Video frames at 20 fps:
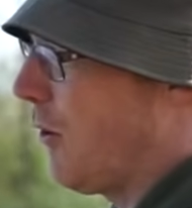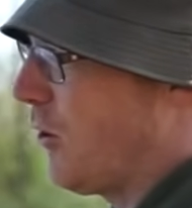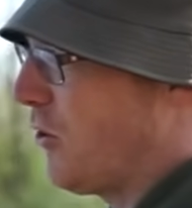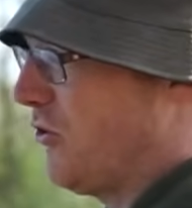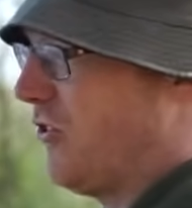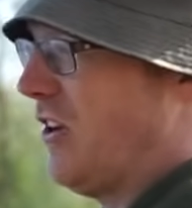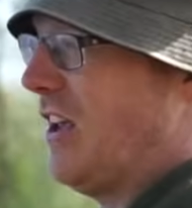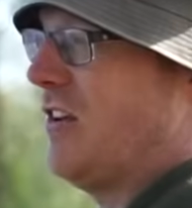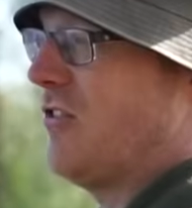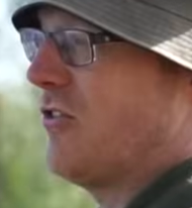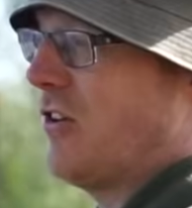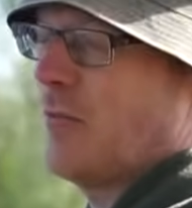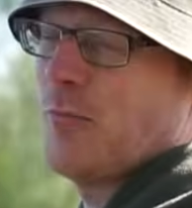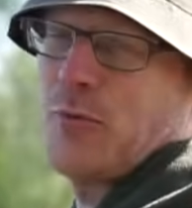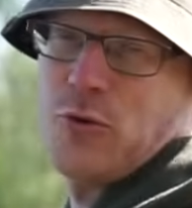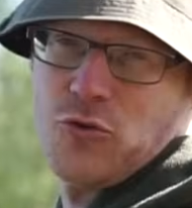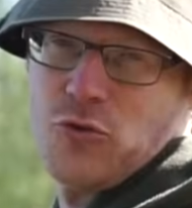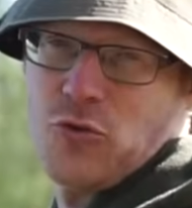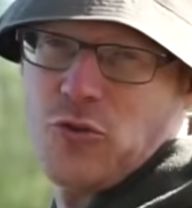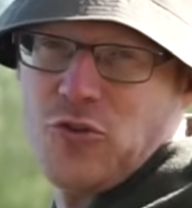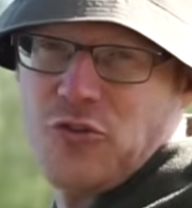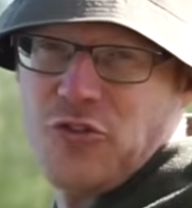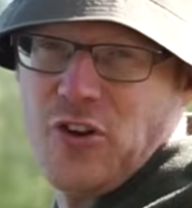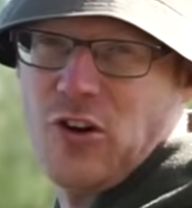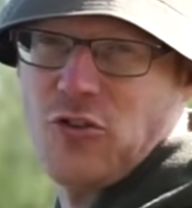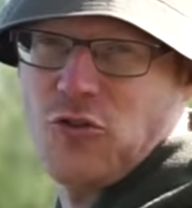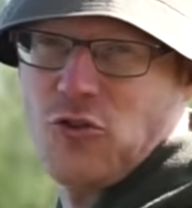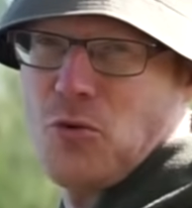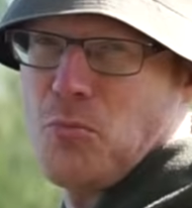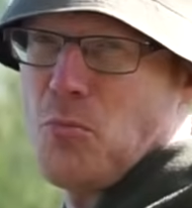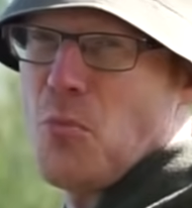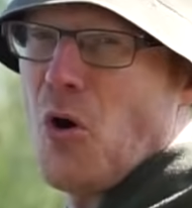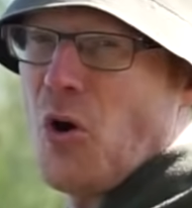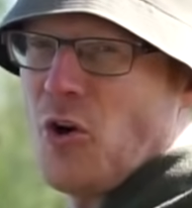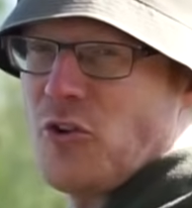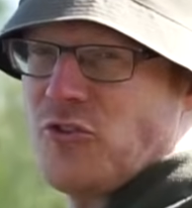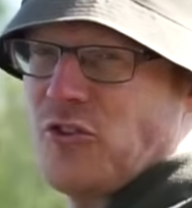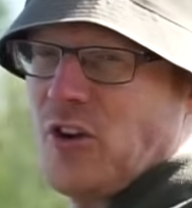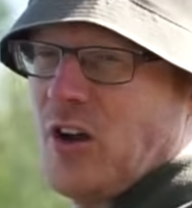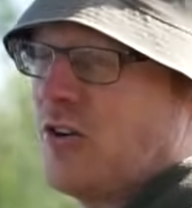I see something during the session, I
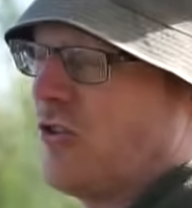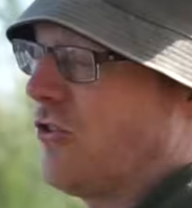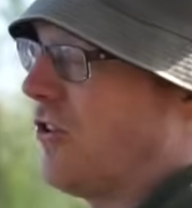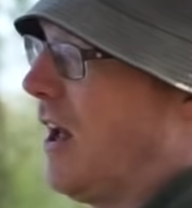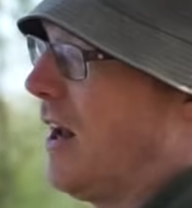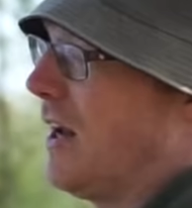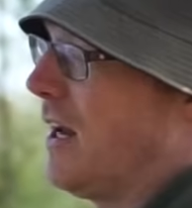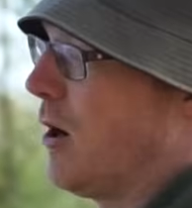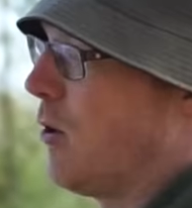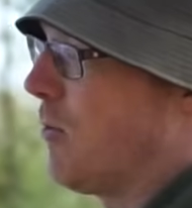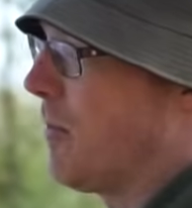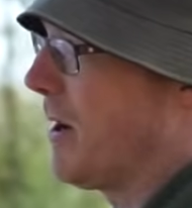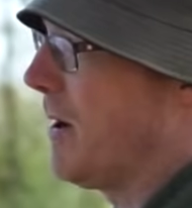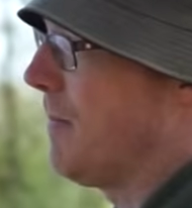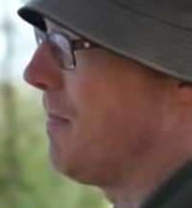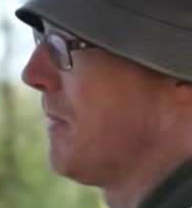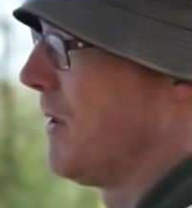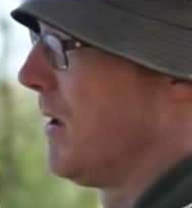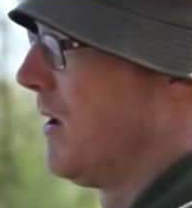might change that a little bit,